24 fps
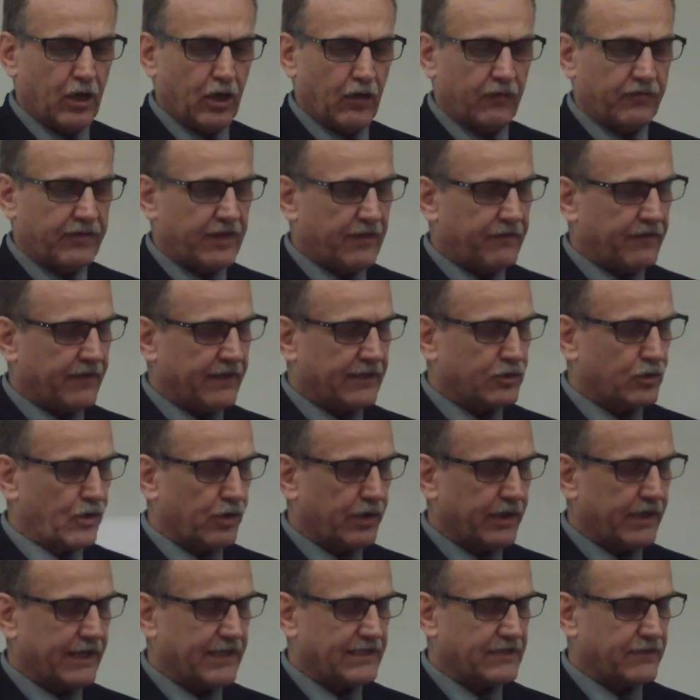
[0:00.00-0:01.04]
of the
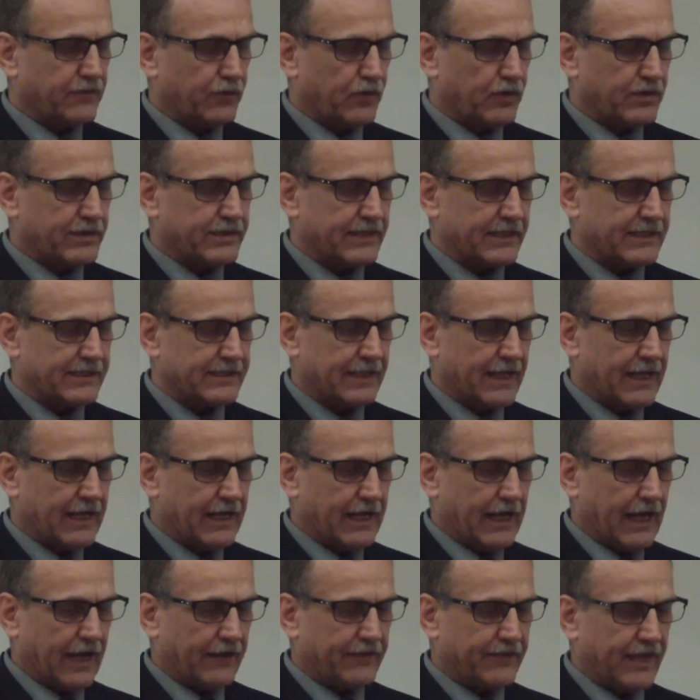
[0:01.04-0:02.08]
victorious forces
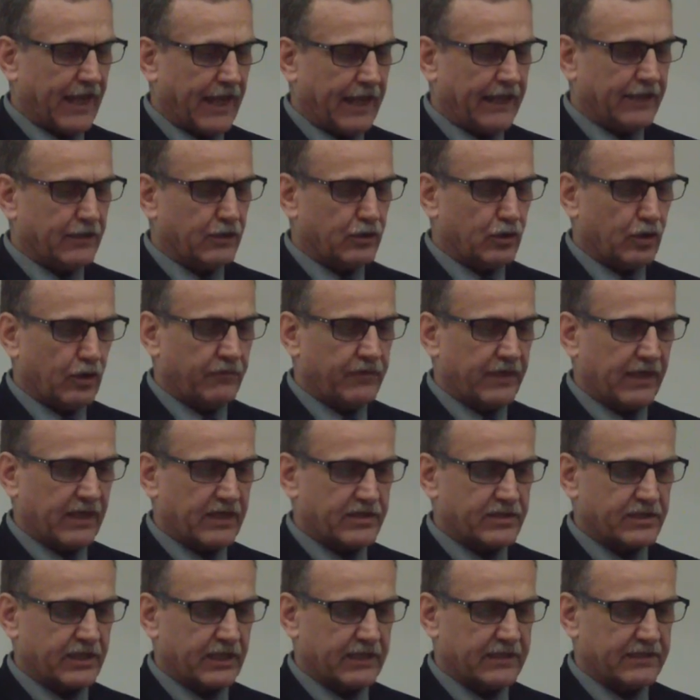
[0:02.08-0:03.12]
at the end of the
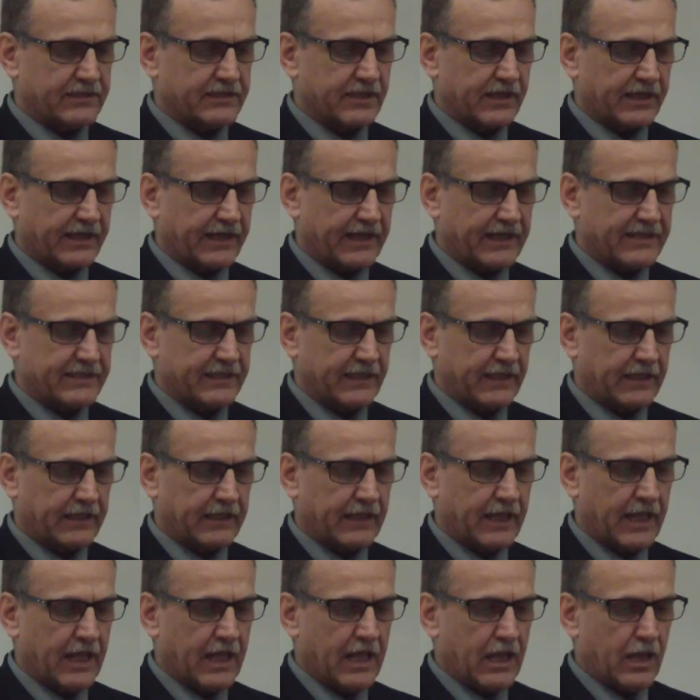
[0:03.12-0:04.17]
Russian
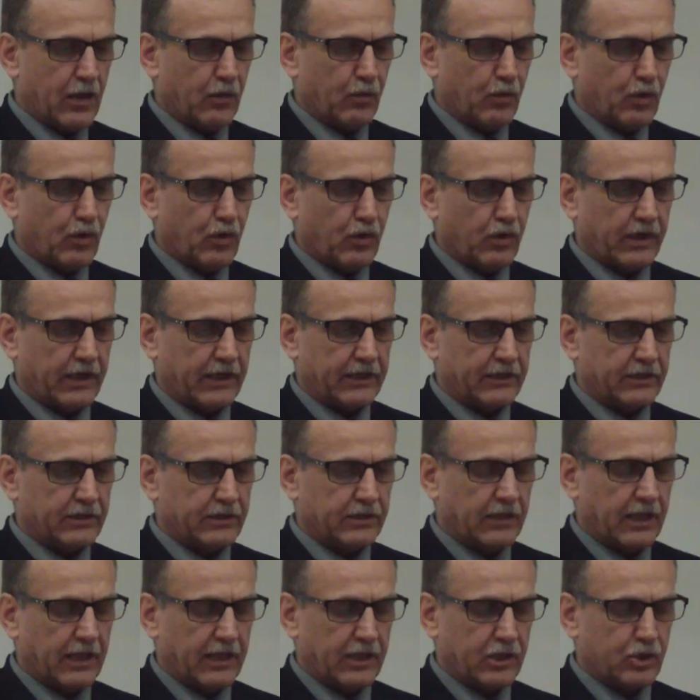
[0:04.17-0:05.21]
Circassian War
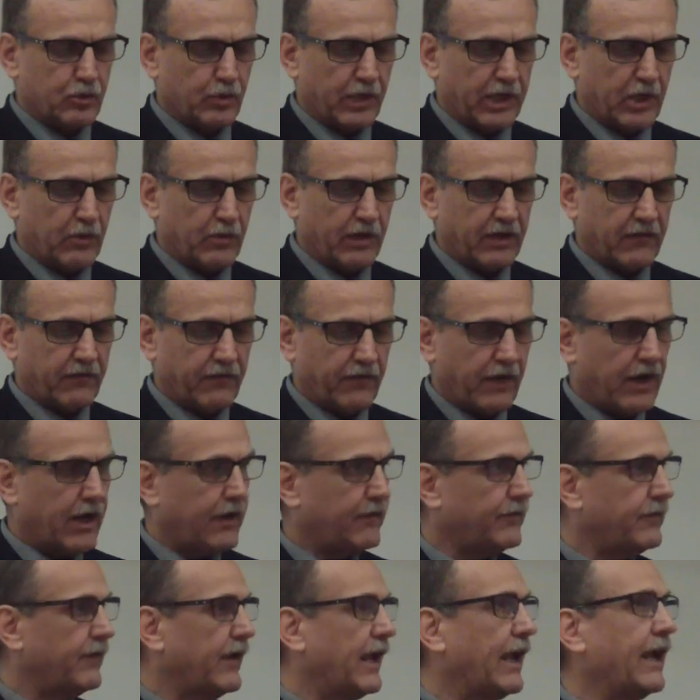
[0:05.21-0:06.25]
in
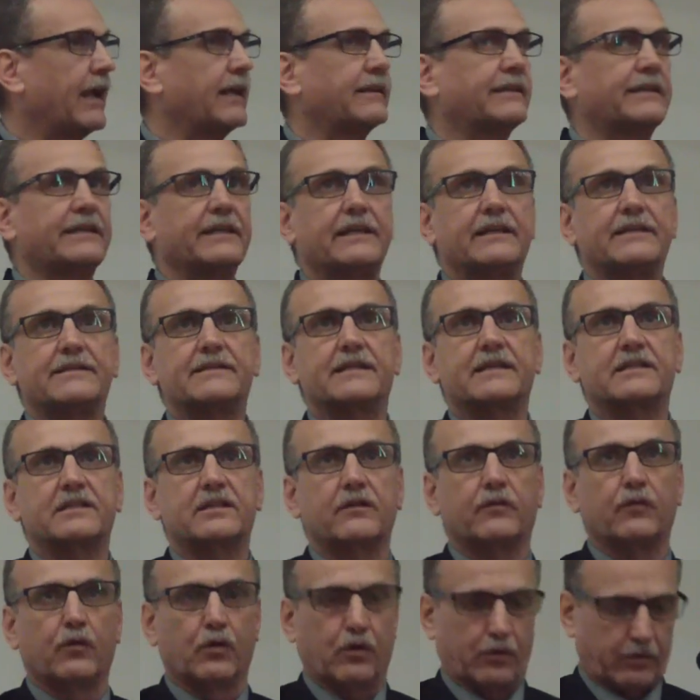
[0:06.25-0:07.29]

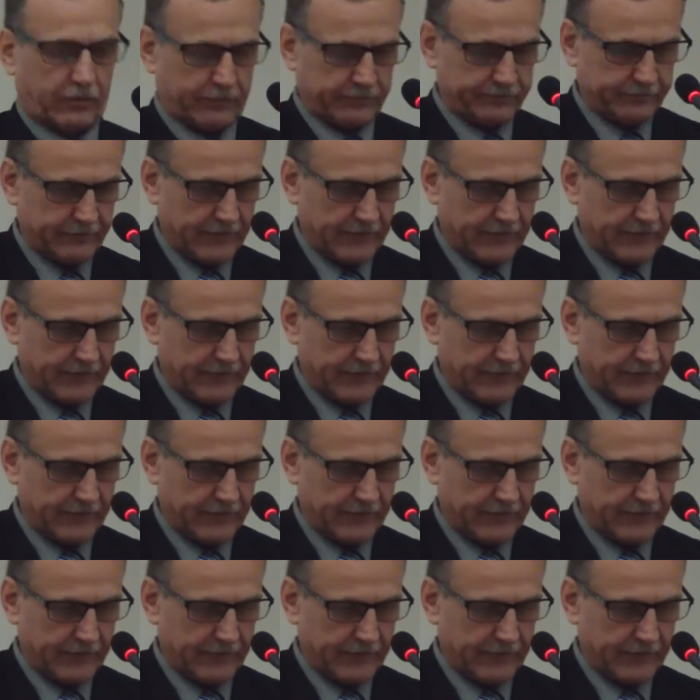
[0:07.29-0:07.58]
21/5/1864.